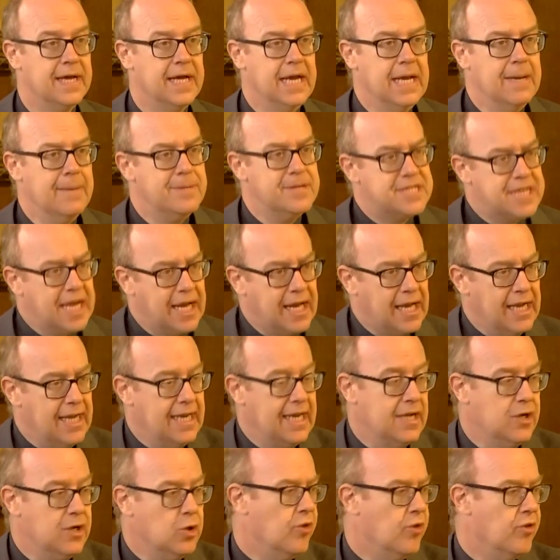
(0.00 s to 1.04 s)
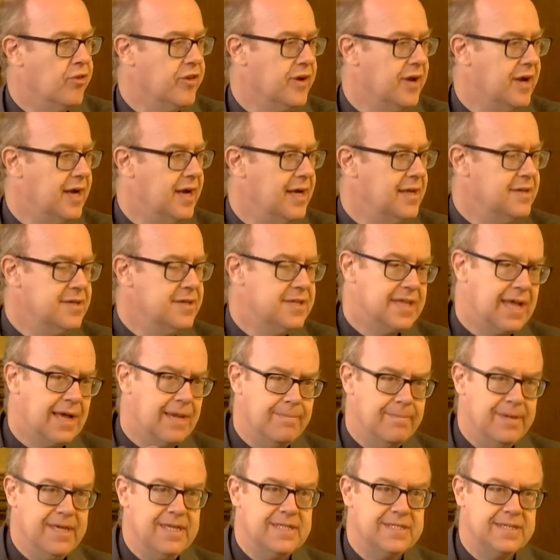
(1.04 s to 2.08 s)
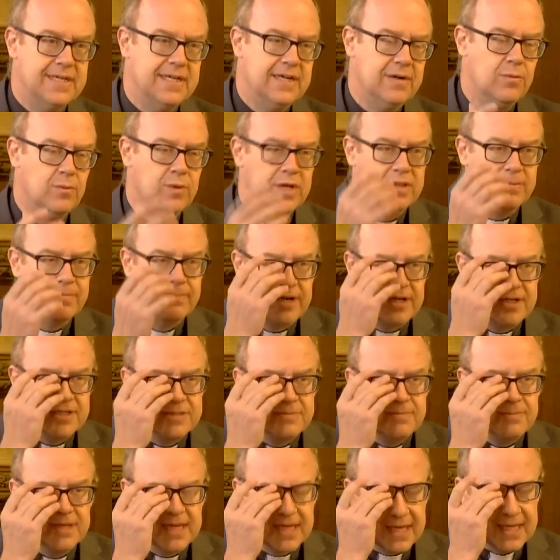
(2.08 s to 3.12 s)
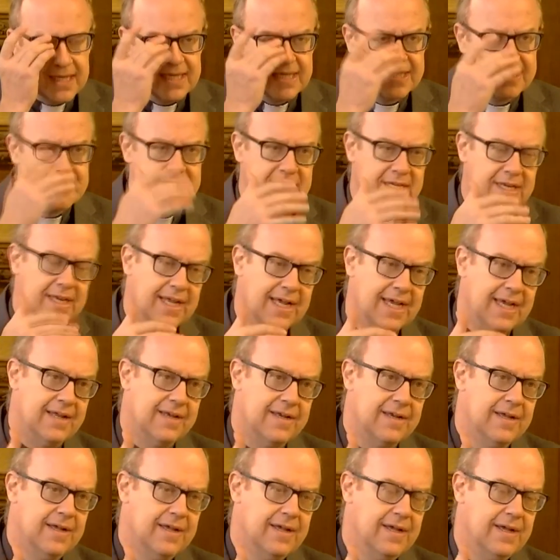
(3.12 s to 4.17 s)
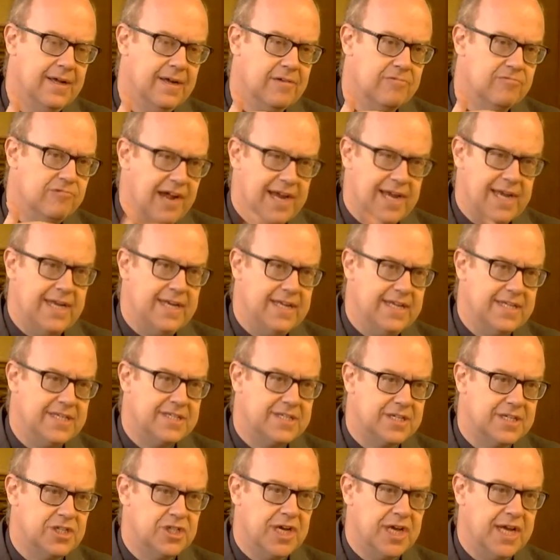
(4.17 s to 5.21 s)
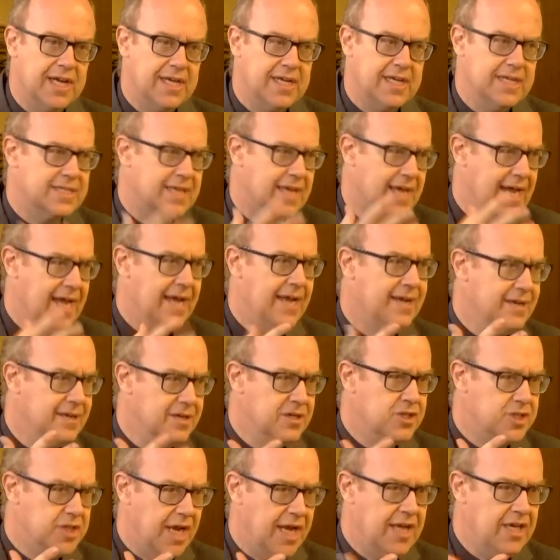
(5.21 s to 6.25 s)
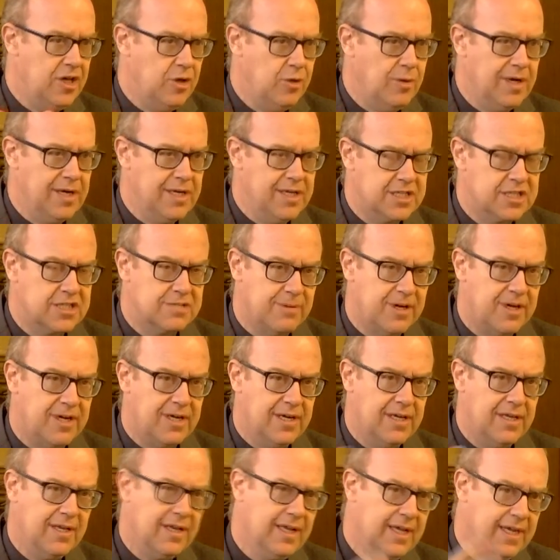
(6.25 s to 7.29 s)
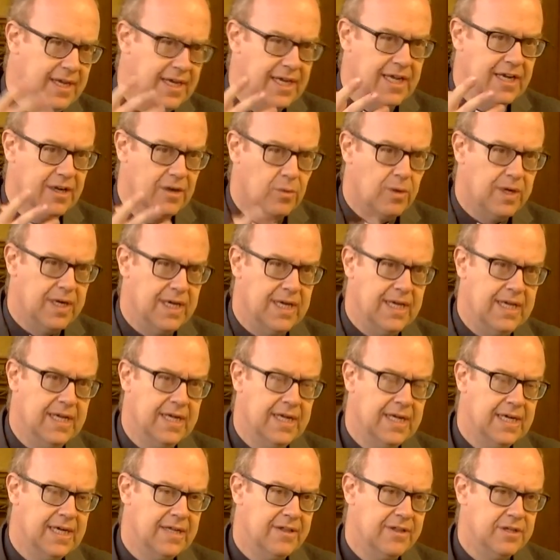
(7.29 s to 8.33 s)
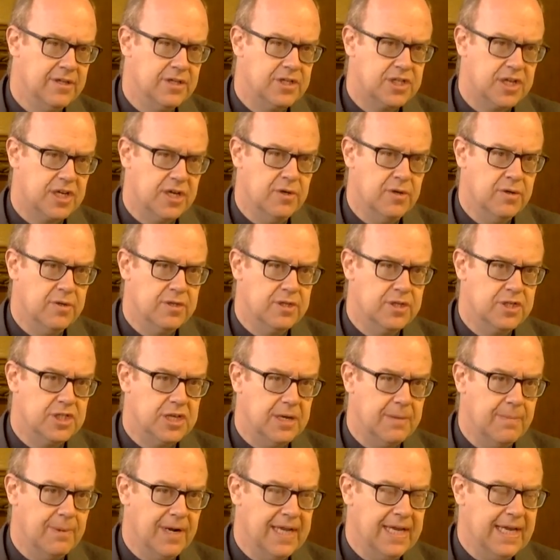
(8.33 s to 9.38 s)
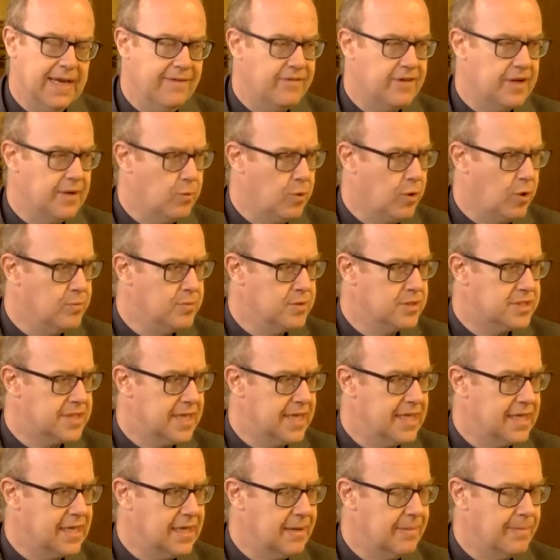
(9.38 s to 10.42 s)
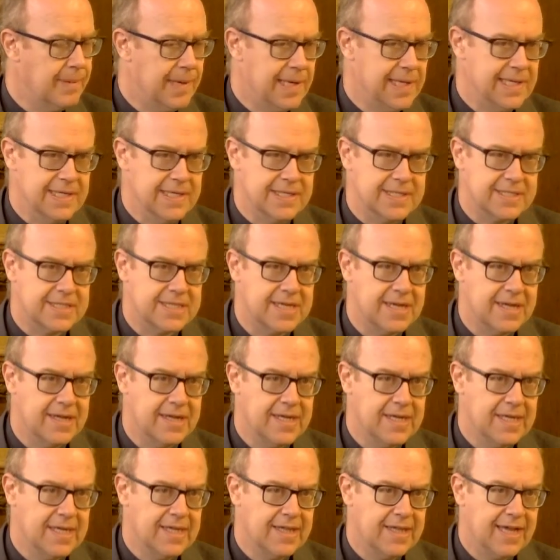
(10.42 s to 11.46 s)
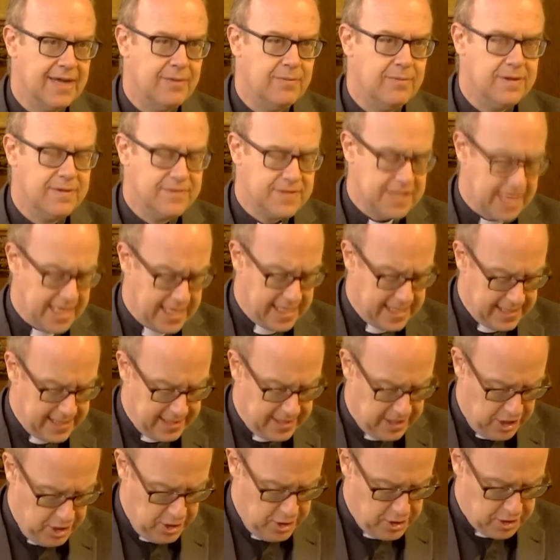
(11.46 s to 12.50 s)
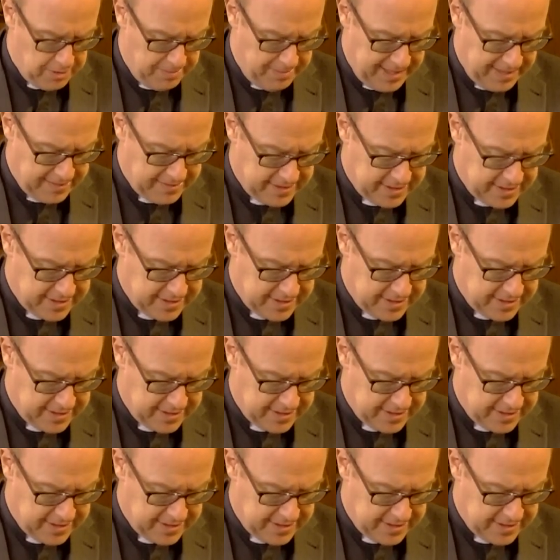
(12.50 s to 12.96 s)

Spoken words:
Particularly in Northern Ireland, that meeting with Martin McGuinness and that readiness to shake his hand and genuinely smile in a way that showed that she believed in what was taking place, that would have taken a huge amount.